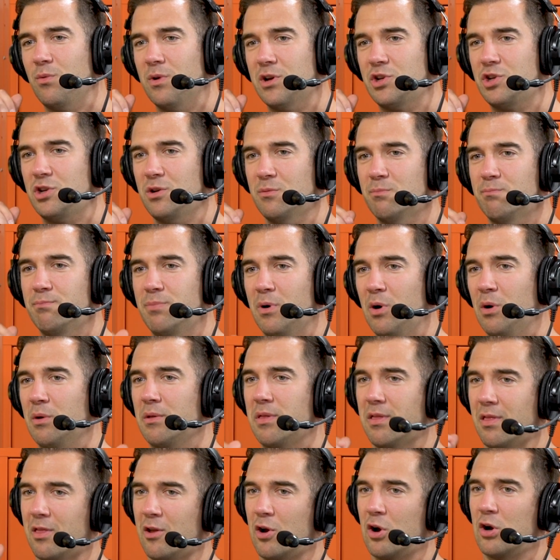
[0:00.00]
you wish you
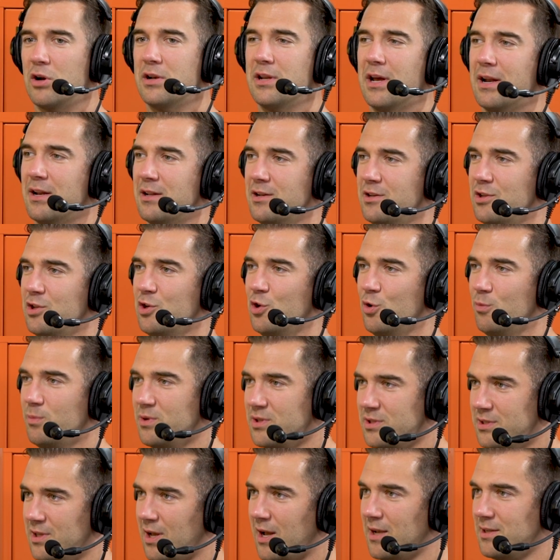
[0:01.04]
both learned how to do
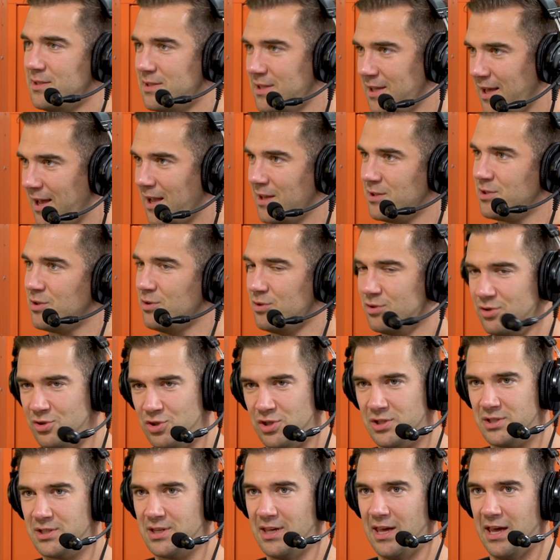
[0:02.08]
besides the answers you
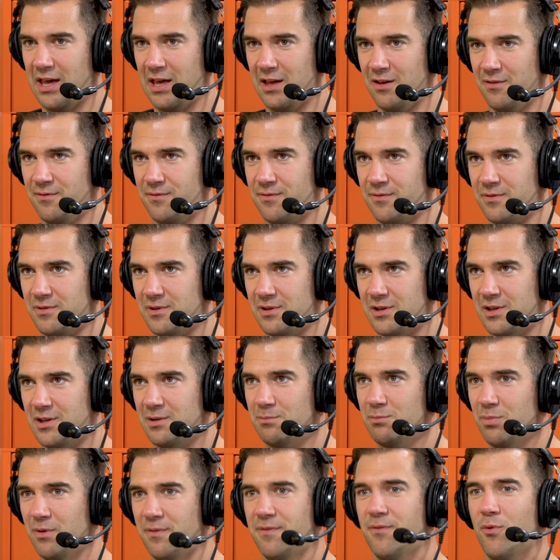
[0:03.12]
just gave
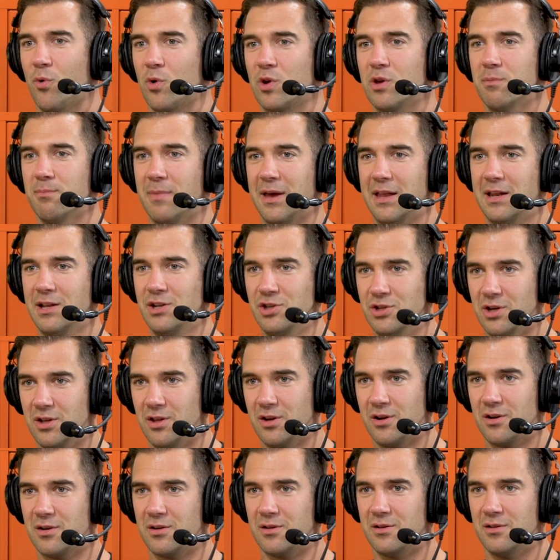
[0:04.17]
before you met each
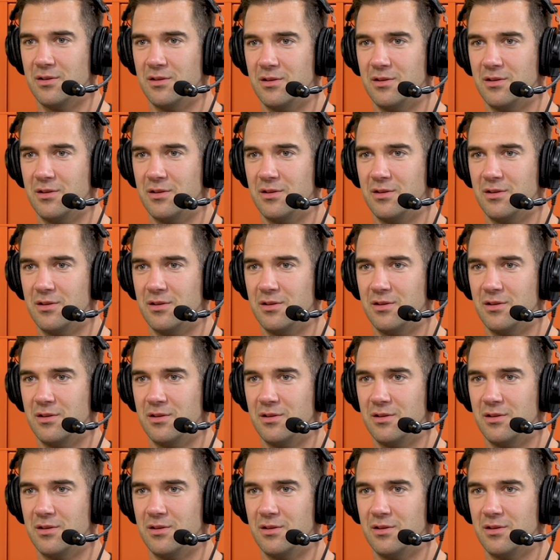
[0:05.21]
other?